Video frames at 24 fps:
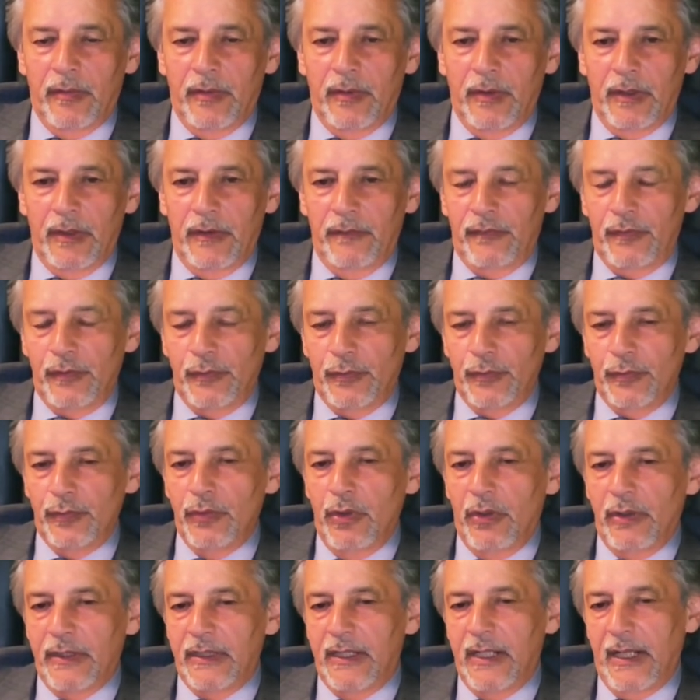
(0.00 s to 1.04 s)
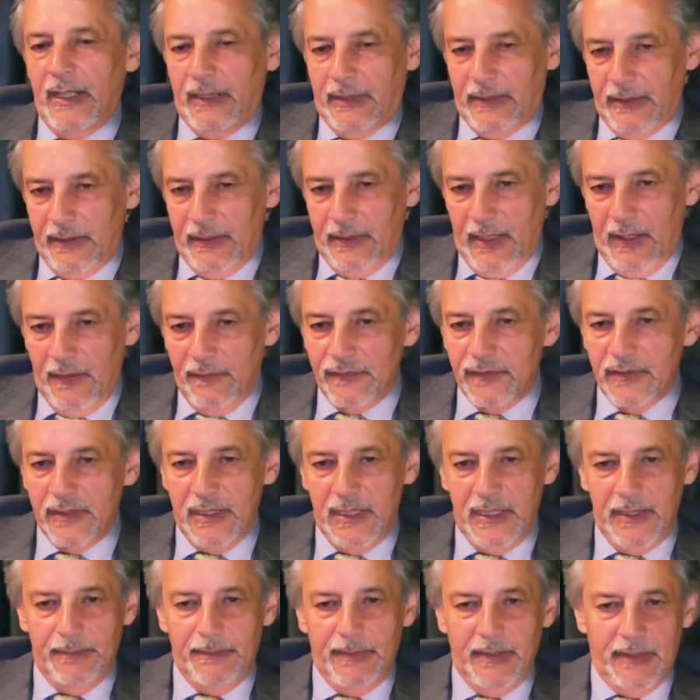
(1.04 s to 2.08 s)
If you do not get enough
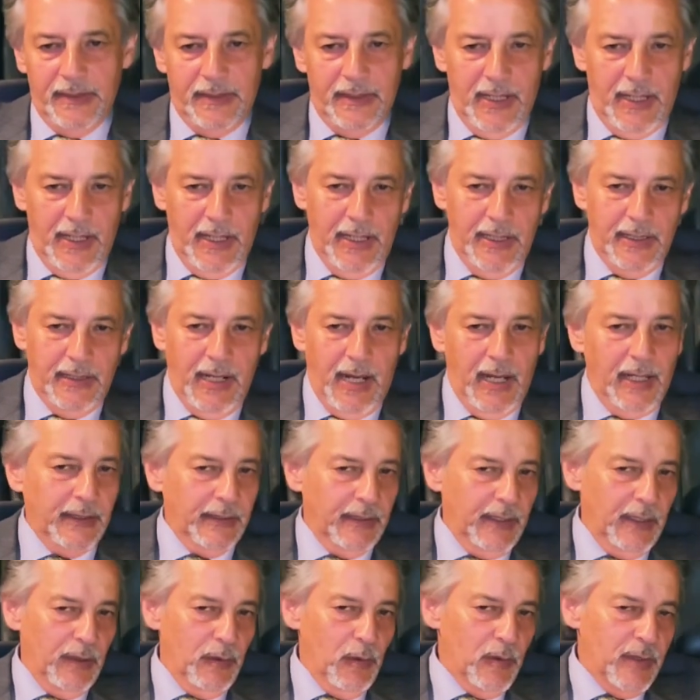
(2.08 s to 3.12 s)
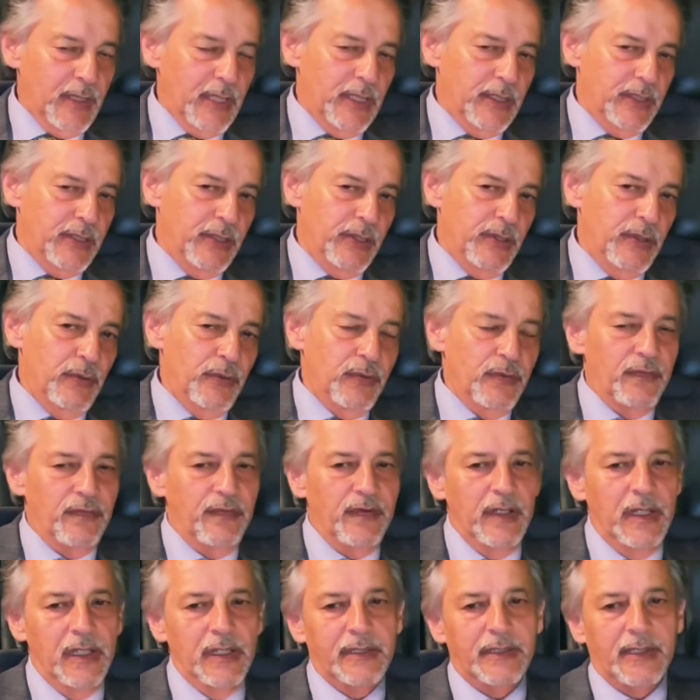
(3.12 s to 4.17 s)
sleep at night, either you'll continue to
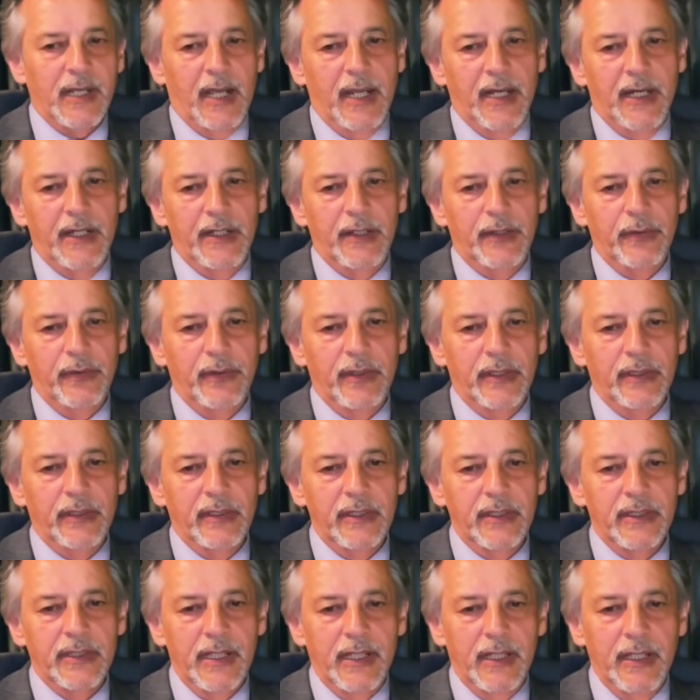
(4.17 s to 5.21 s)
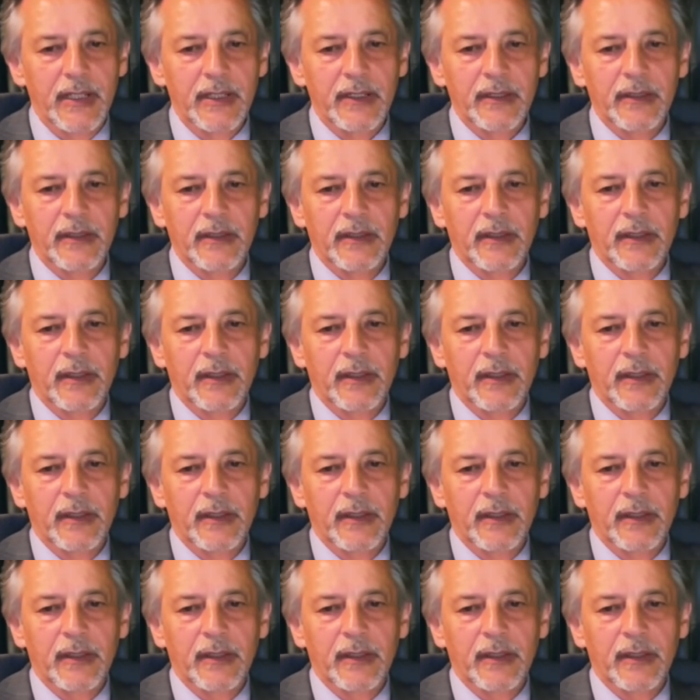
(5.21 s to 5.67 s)
feel tired during the day,